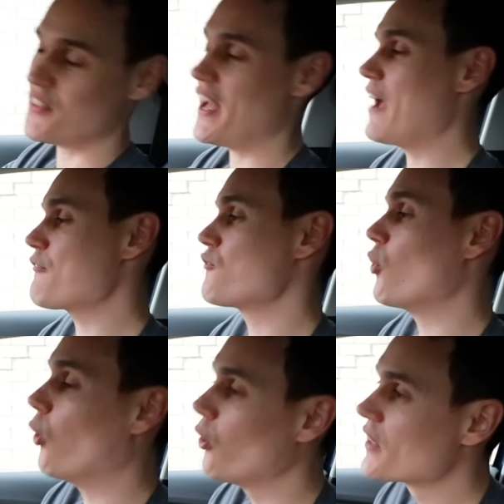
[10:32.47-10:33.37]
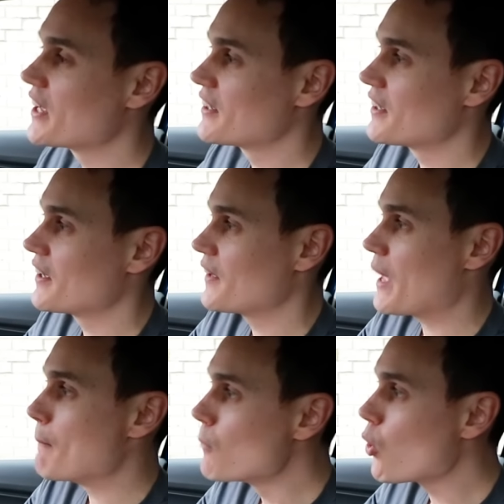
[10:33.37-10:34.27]
Therefore,
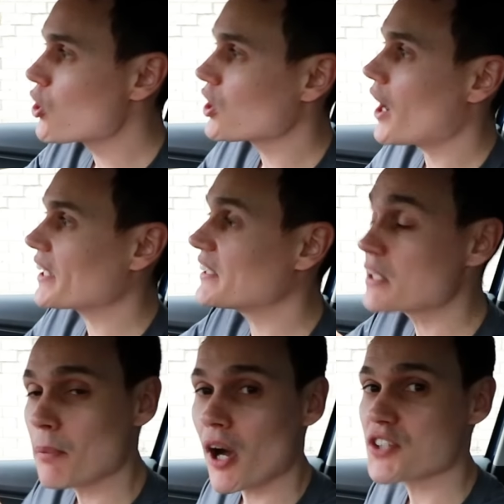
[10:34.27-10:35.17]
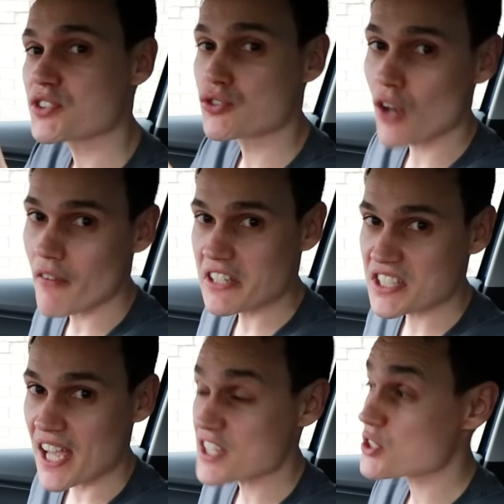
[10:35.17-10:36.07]
they're more likely to pass the driving
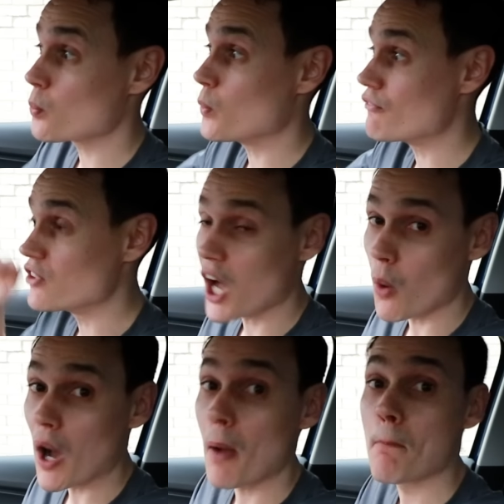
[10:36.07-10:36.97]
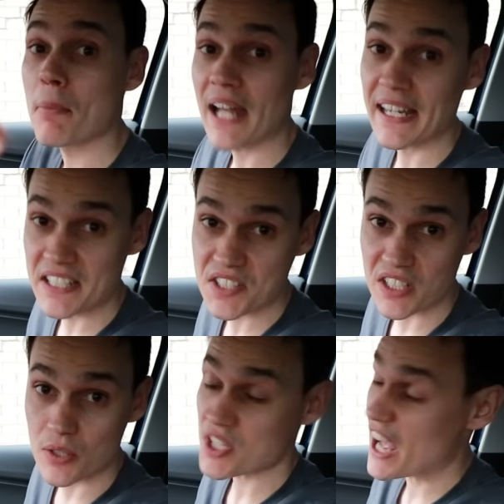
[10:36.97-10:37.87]
test with lower planning
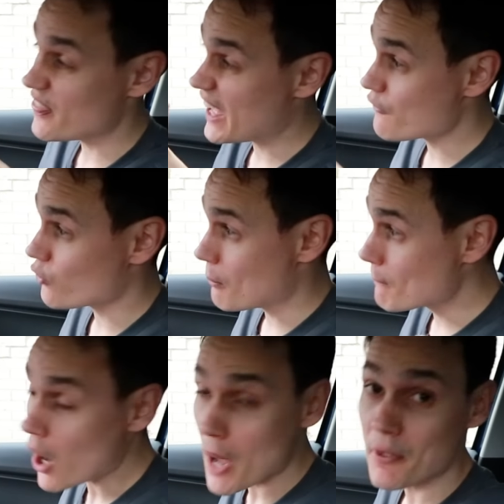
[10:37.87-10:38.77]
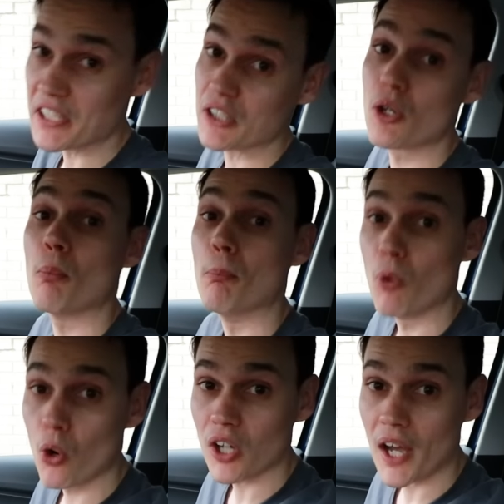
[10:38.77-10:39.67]
skills and therefore, in my opinion,
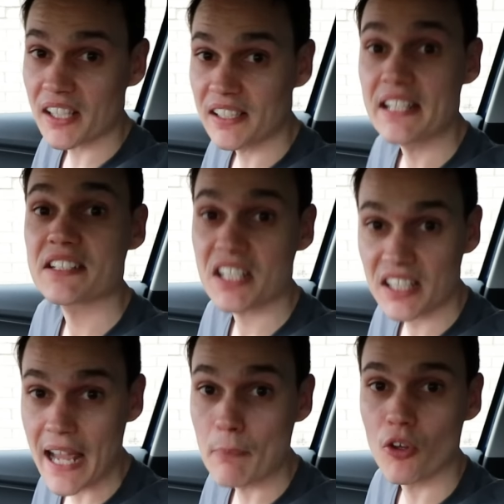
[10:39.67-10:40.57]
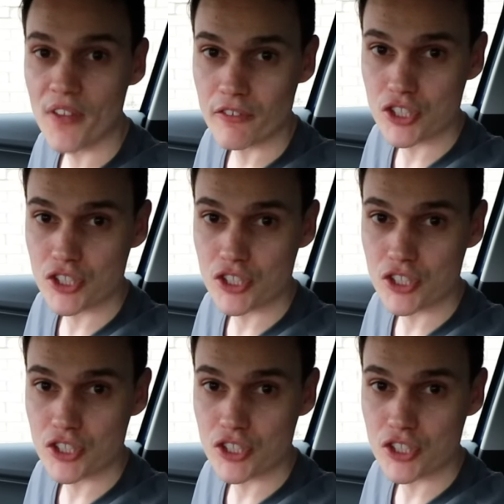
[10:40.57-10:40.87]
more likely to claim on their